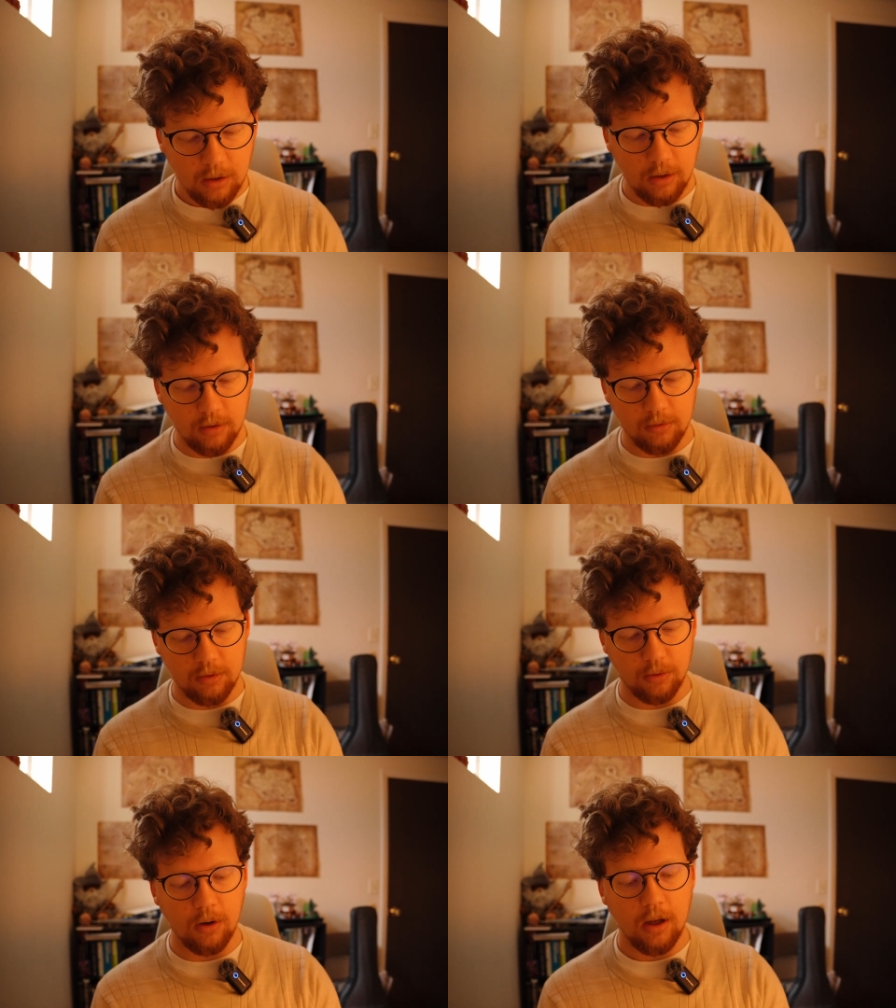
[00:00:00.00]
And
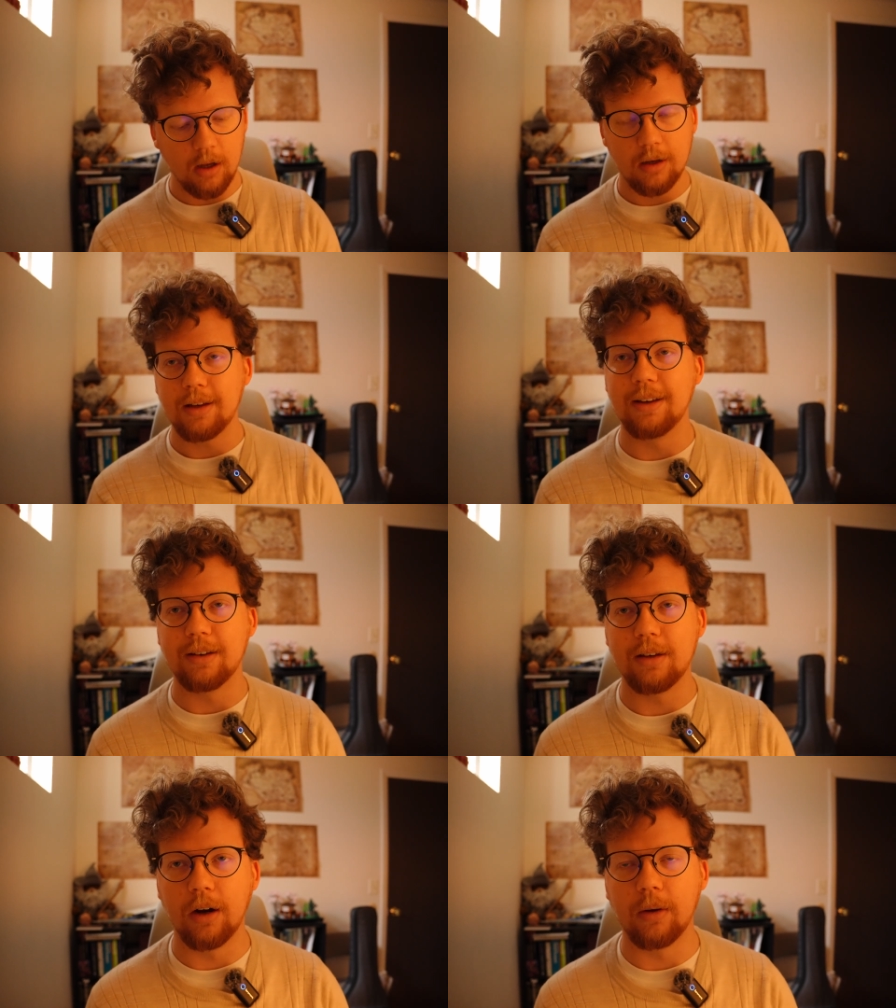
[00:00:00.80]
so he
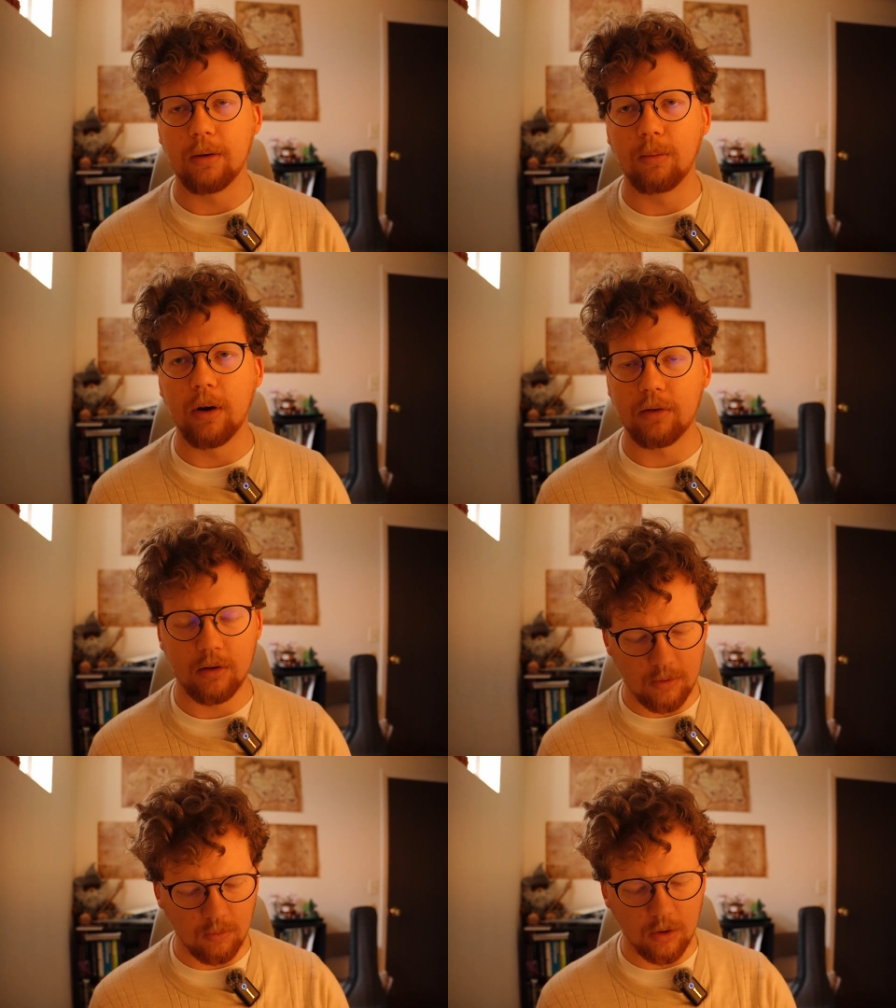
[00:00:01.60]

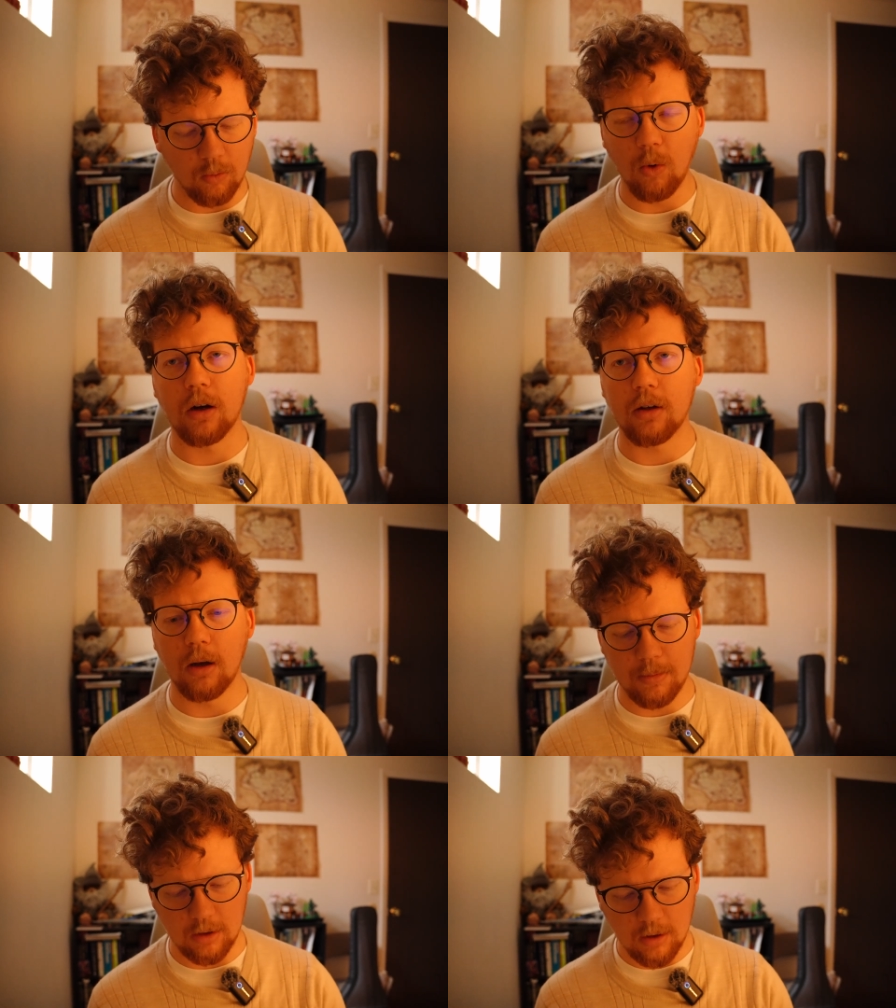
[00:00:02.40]
walks
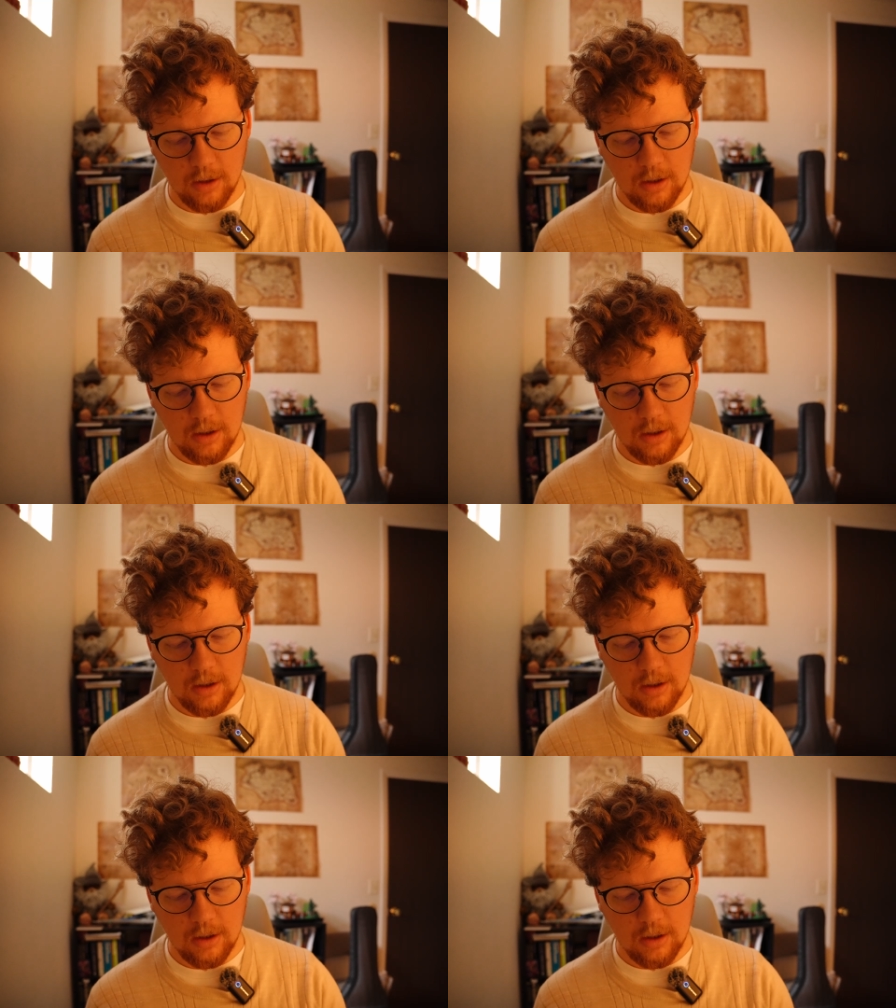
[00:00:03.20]
up and,